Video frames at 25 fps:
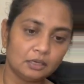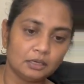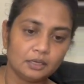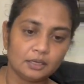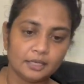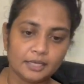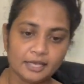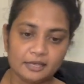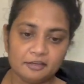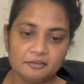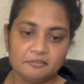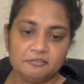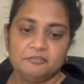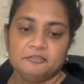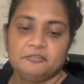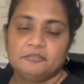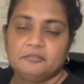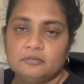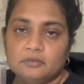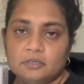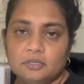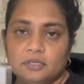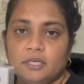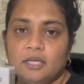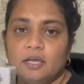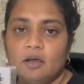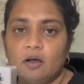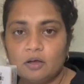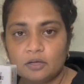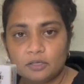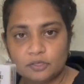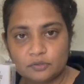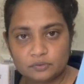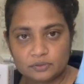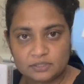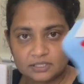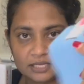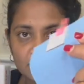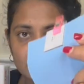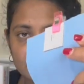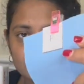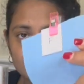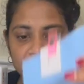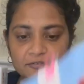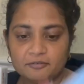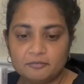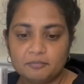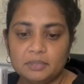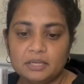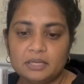F. They all used F,
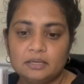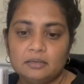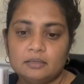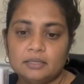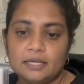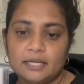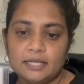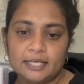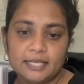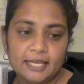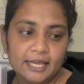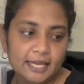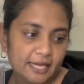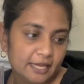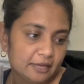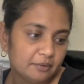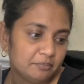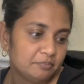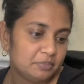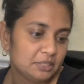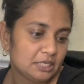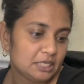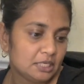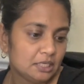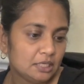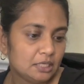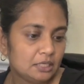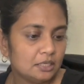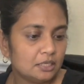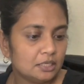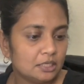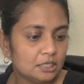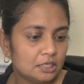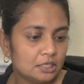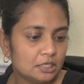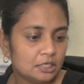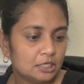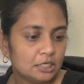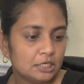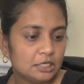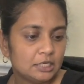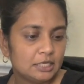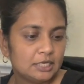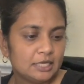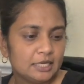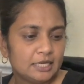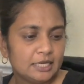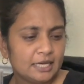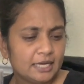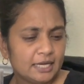but like A, B,
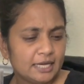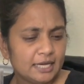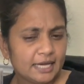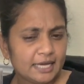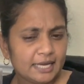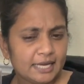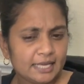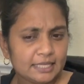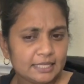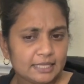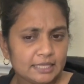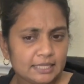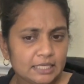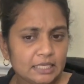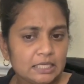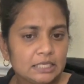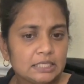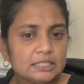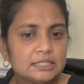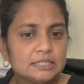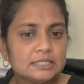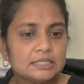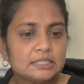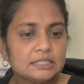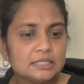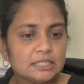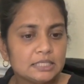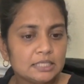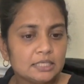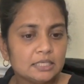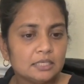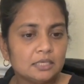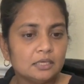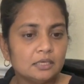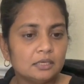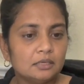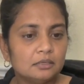and I think C.